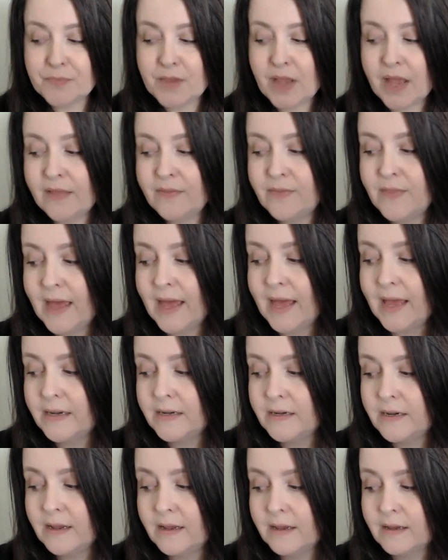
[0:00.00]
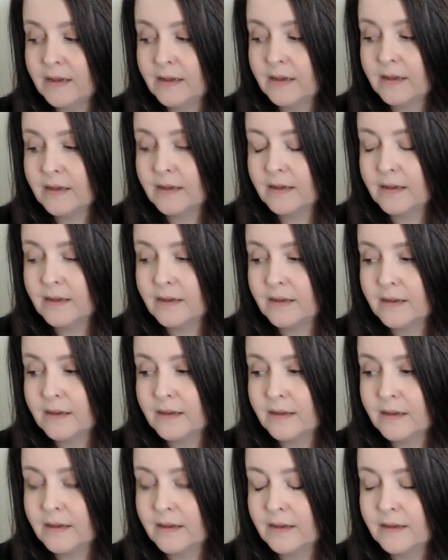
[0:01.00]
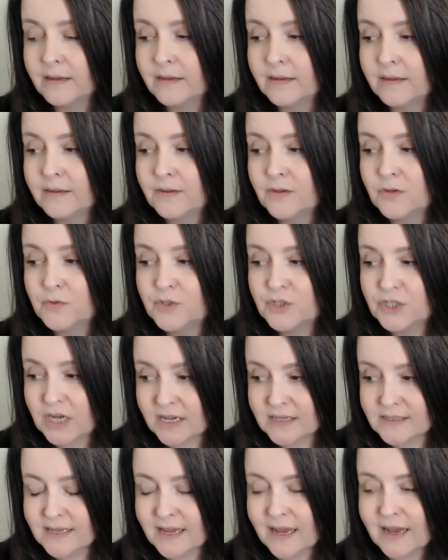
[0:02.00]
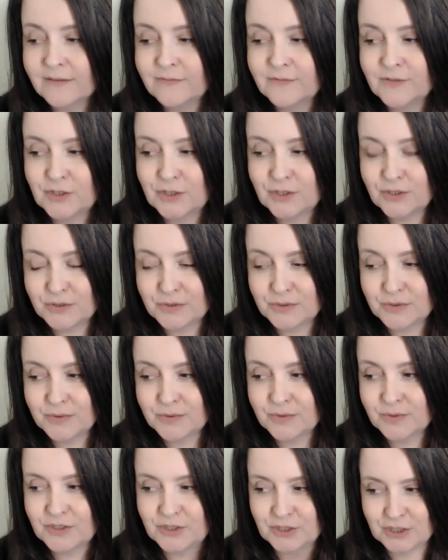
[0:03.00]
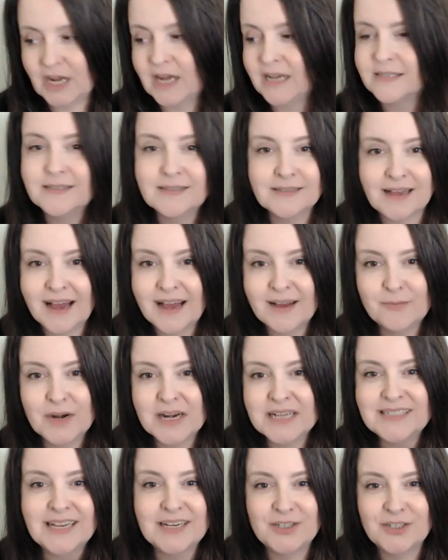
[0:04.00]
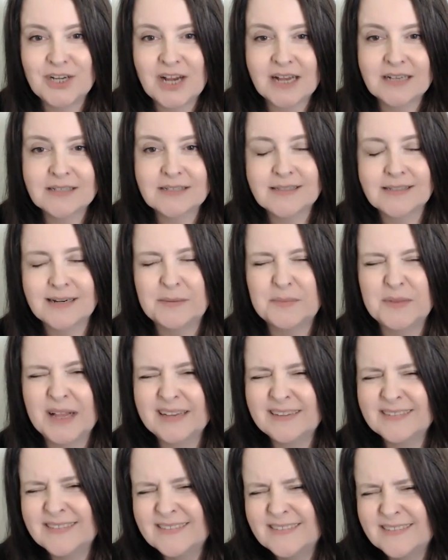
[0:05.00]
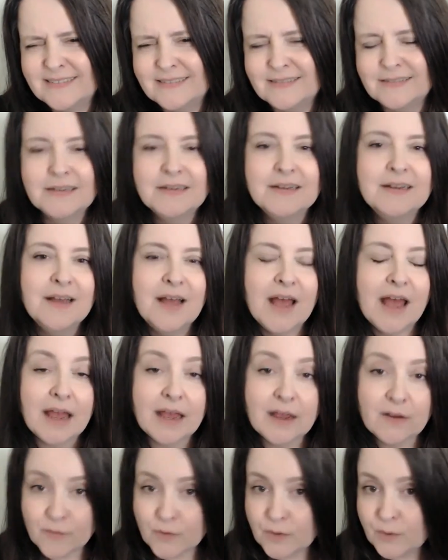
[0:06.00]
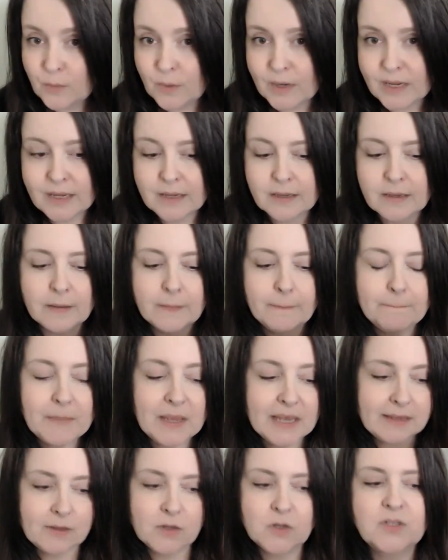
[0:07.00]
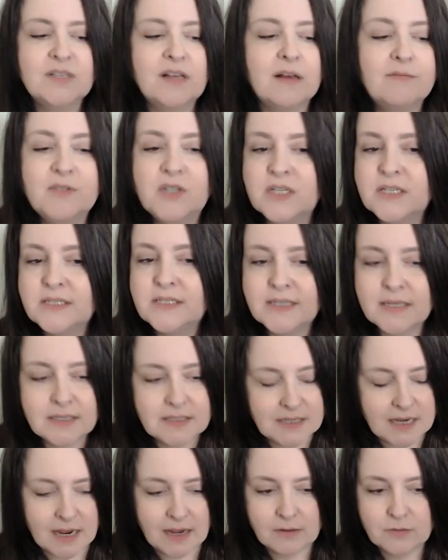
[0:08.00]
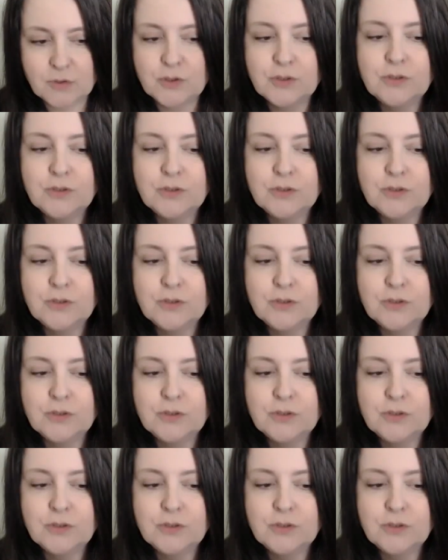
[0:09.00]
And then you just have to when I say just, and I'm like, oh, every week, make yourself sit down